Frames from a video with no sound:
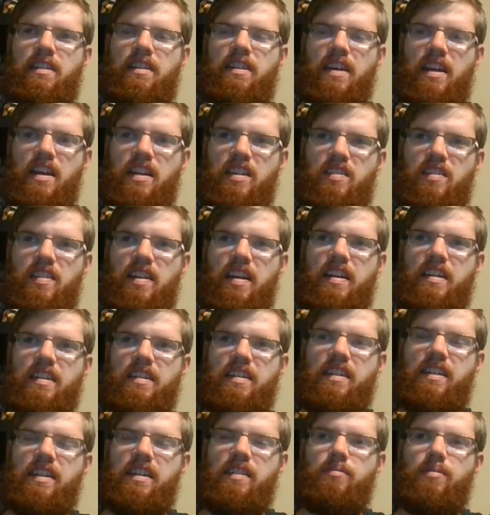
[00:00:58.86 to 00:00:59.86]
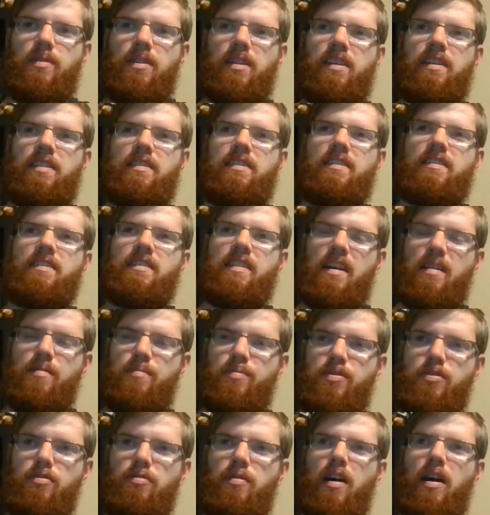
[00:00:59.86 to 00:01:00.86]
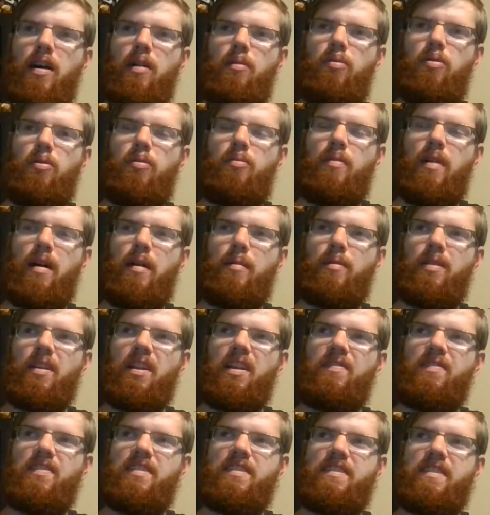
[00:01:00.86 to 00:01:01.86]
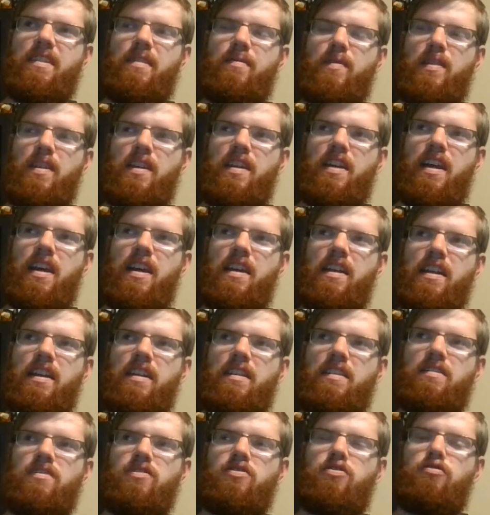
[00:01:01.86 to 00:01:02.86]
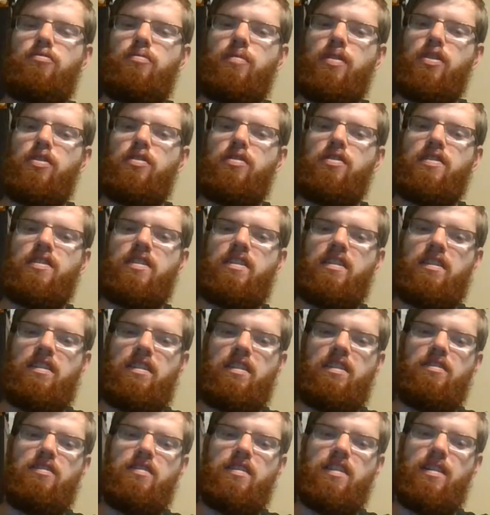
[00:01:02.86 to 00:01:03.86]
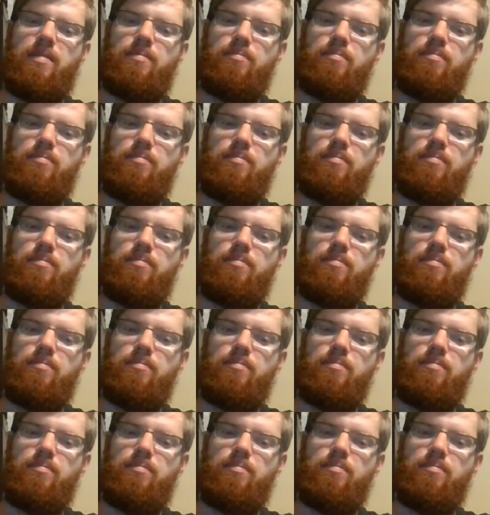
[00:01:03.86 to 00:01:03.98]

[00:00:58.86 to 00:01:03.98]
the age of 19, released his debut album, I believe, in 78, and his career just continued to